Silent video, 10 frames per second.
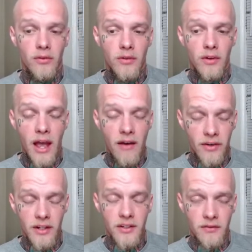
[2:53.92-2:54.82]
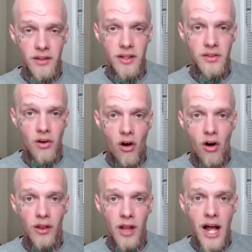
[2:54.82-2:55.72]
evidence of this
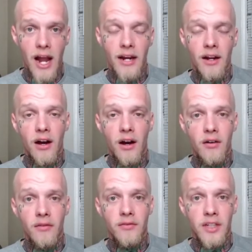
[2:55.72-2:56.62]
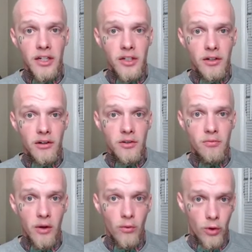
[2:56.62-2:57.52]
online of teachers
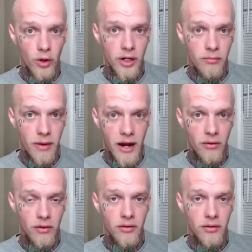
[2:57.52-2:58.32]
being worried about